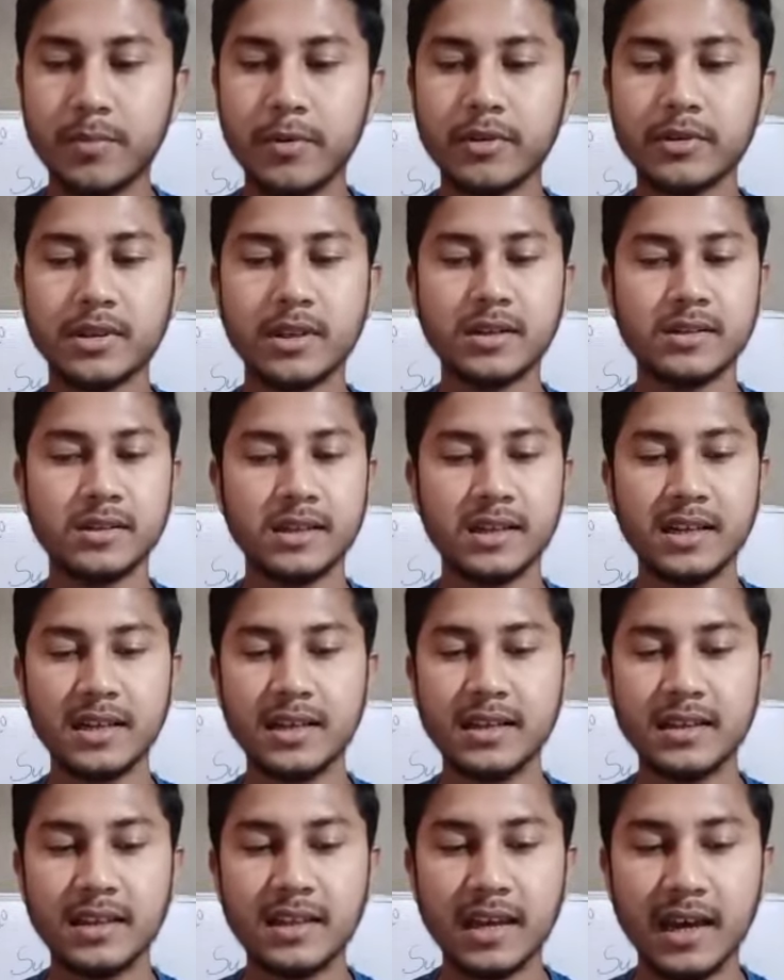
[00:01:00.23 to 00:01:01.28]
process
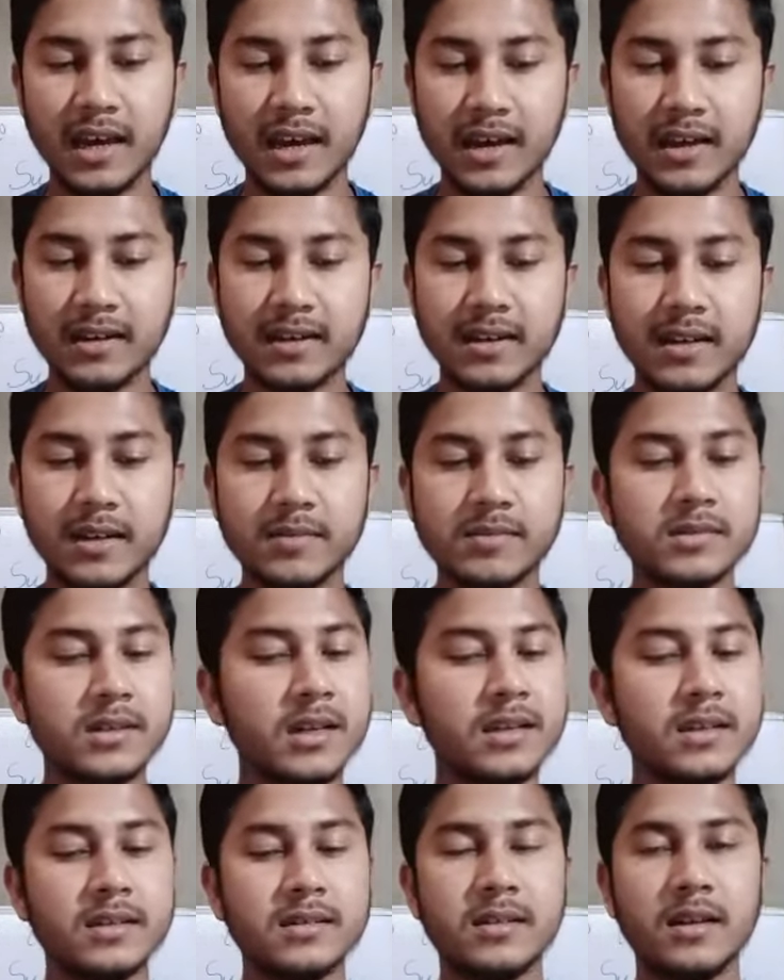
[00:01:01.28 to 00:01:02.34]
it and gives
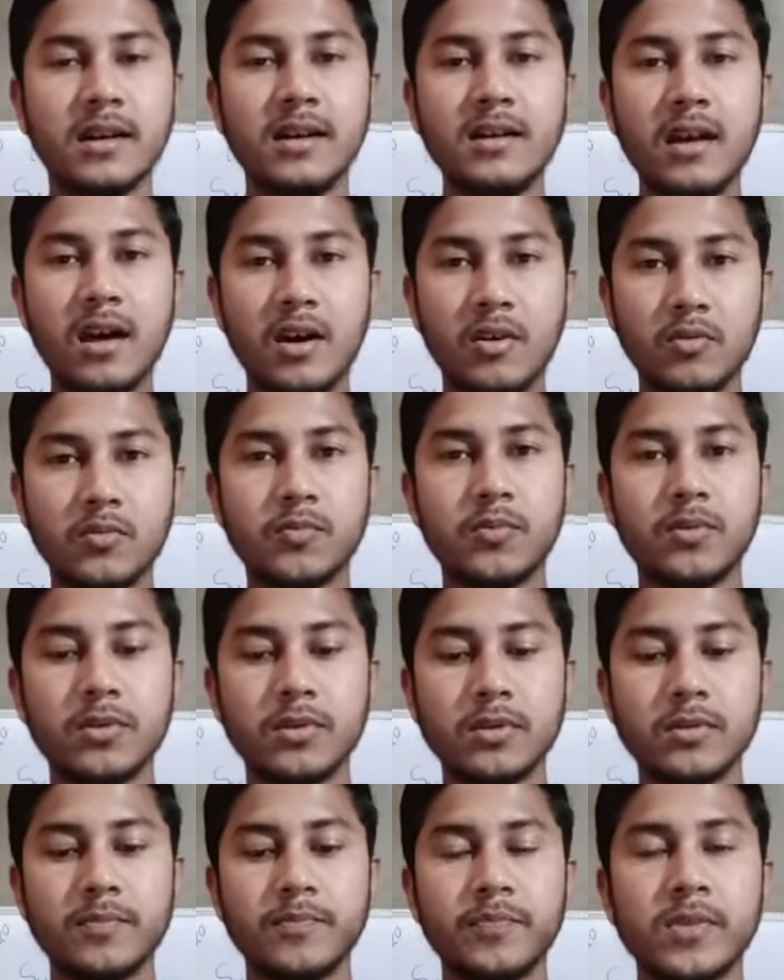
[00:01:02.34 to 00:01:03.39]
the desired
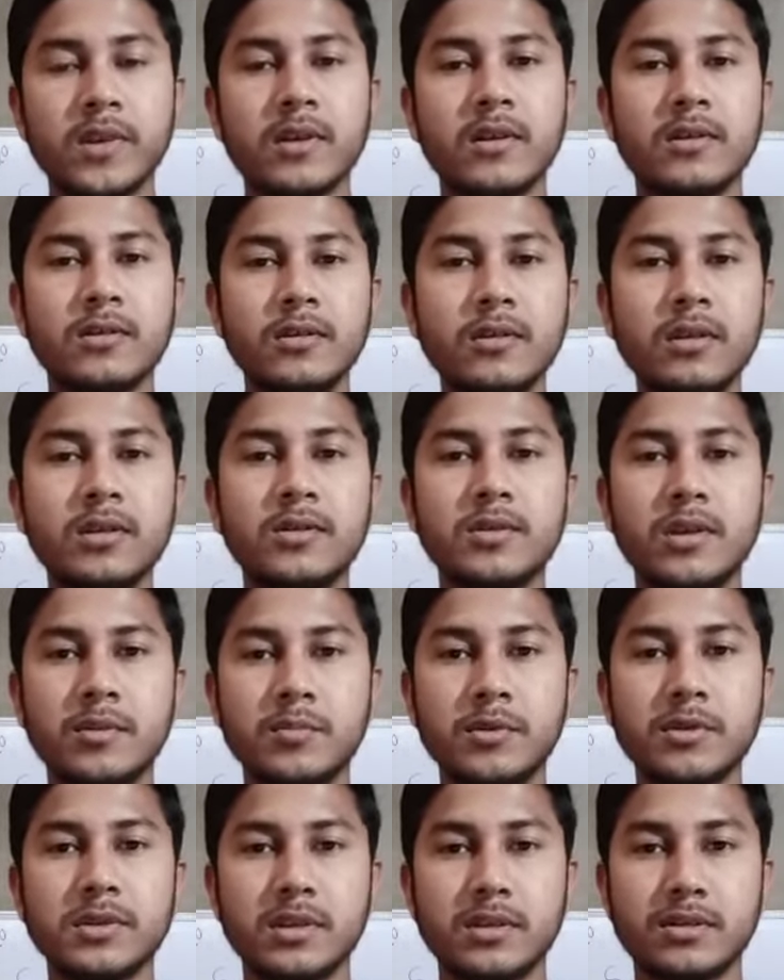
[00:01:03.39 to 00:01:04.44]
output. So this one
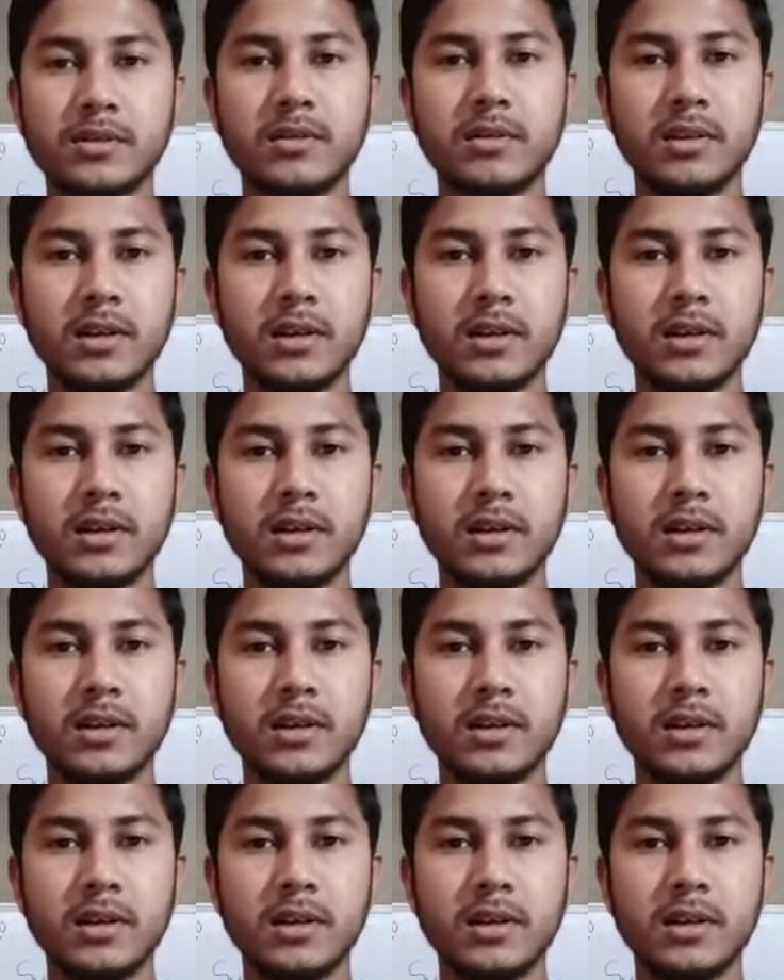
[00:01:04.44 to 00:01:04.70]
process called